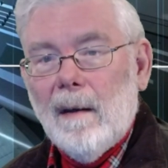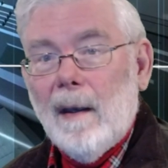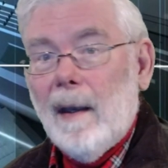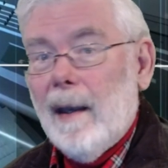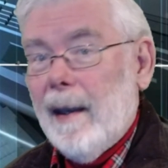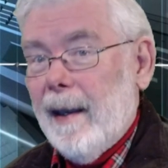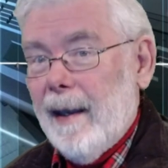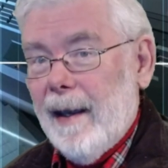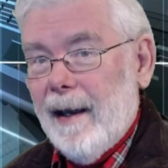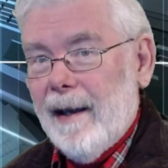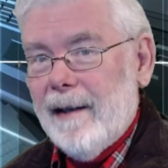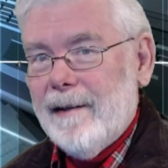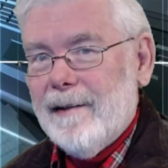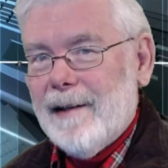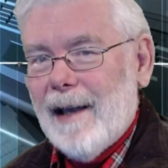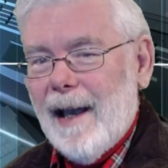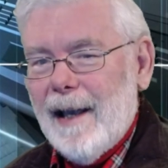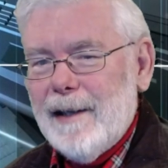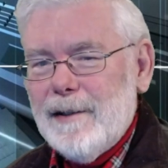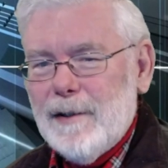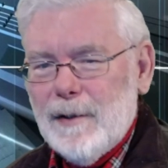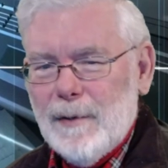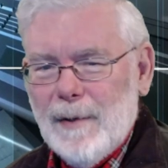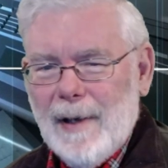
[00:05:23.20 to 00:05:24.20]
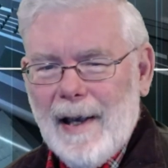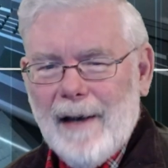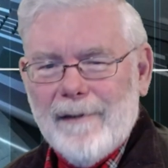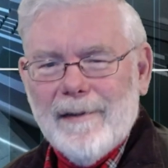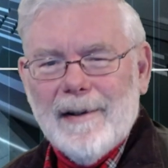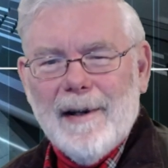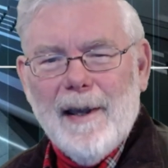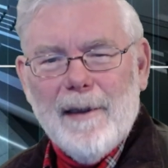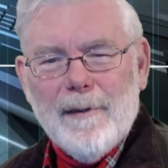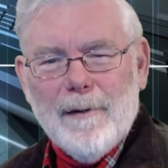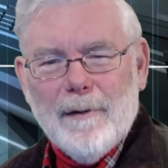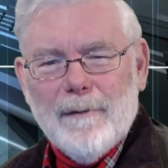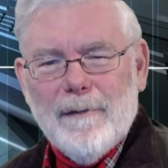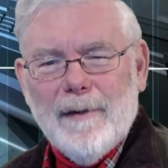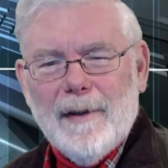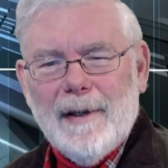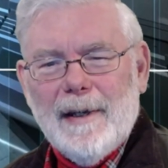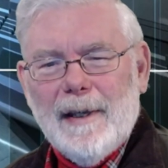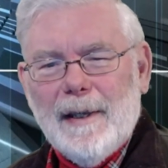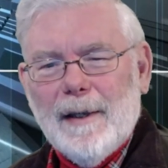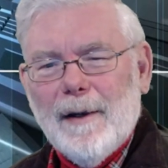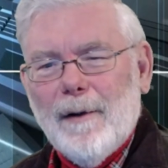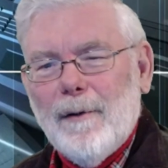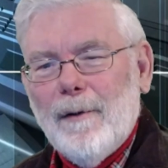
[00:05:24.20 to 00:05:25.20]
And I do have another
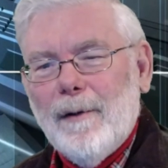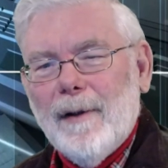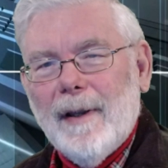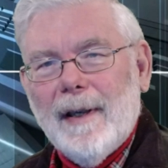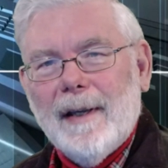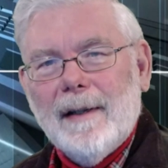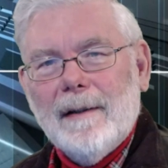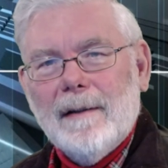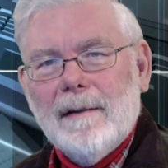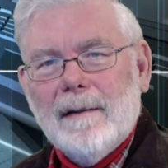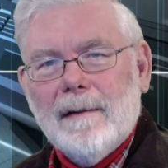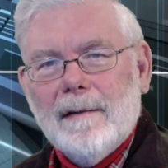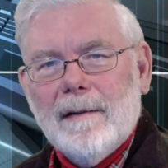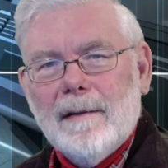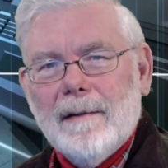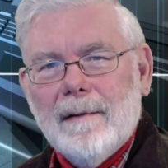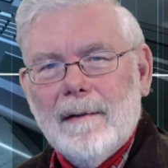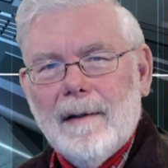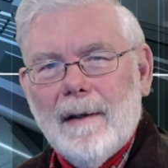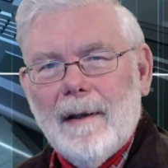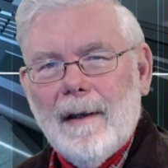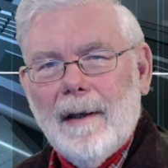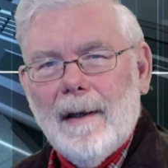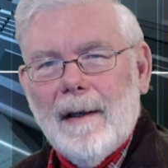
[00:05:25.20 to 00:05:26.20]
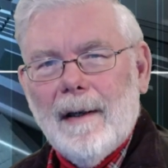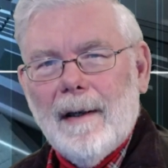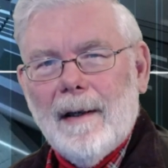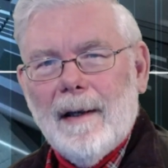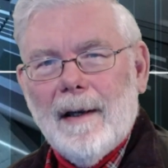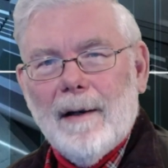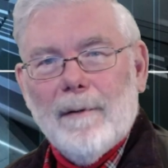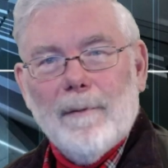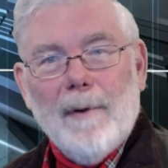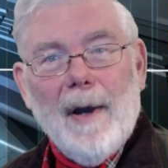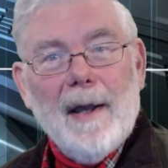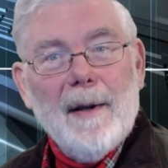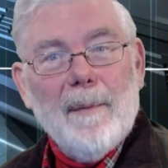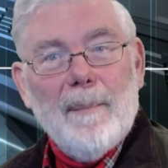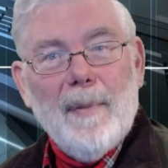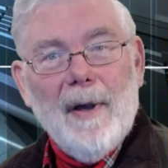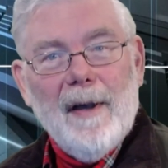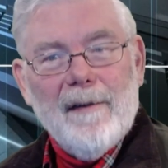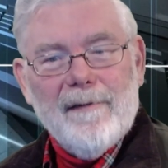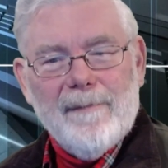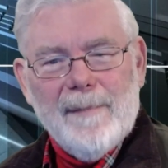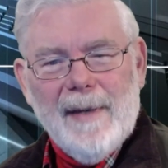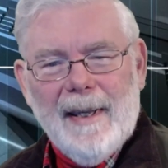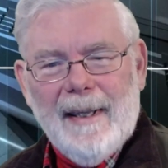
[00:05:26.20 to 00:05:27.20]
video linked right
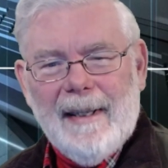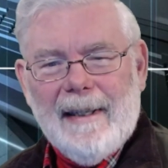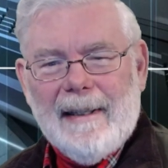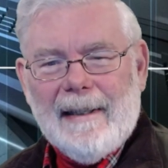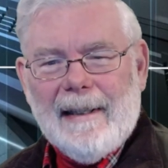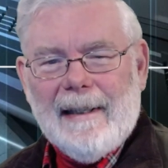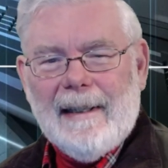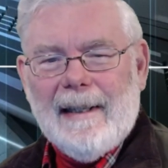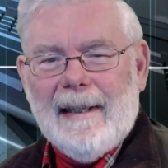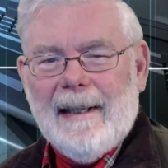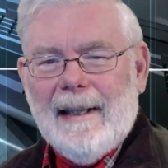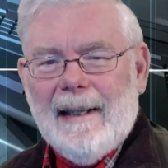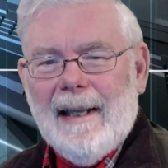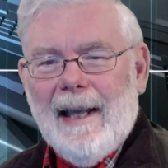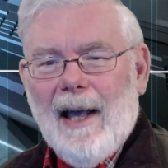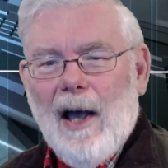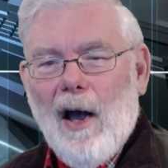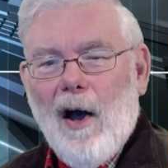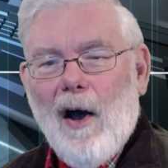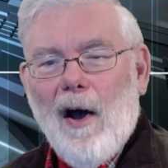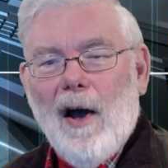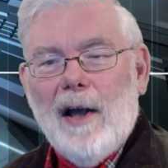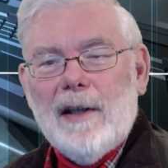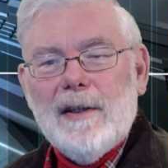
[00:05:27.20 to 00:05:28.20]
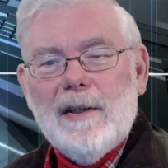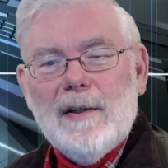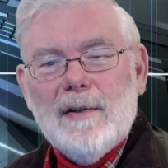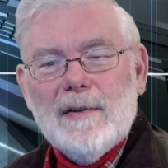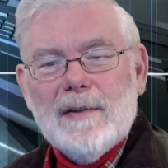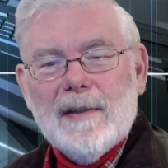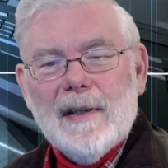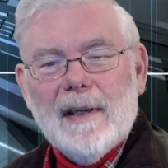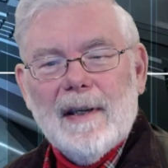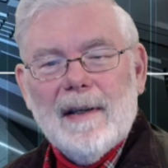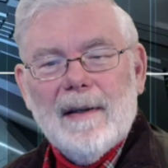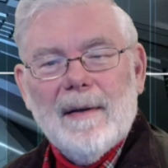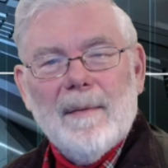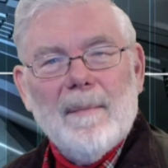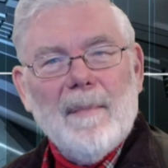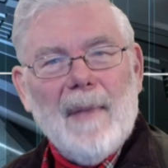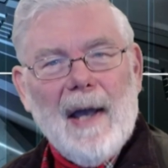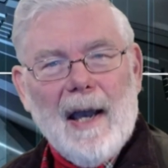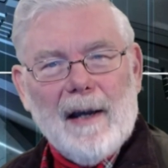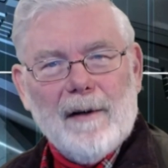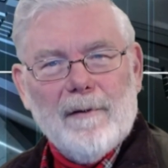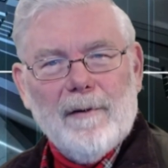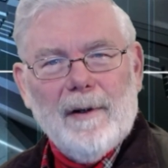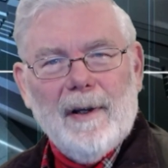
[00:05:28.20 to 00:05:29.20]
above me on using
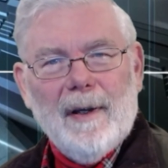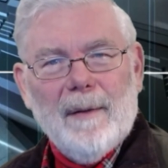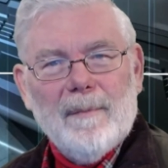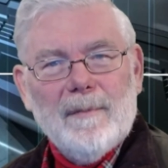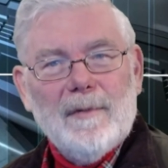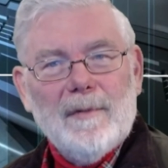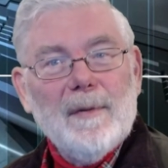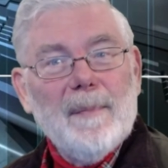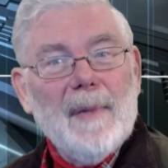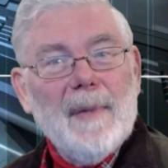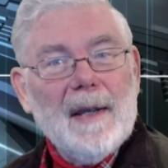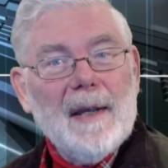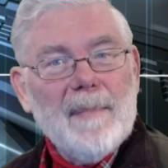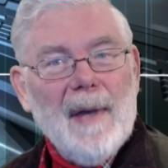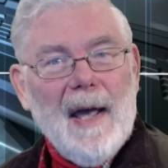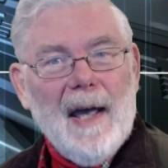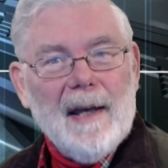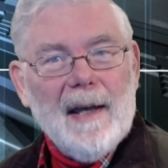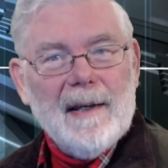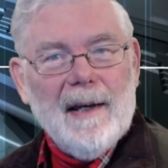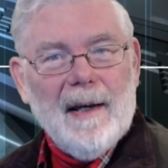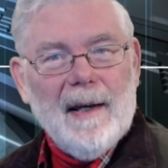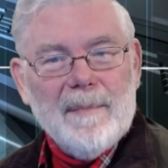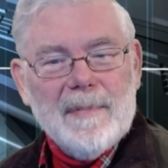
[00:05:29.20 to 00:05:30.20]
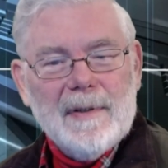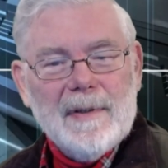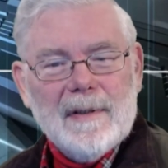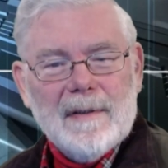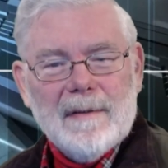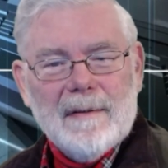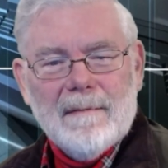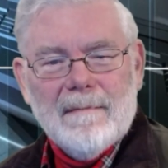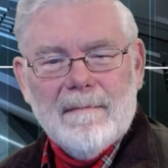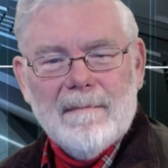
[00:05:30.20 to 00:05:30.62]
Macrium to make backups.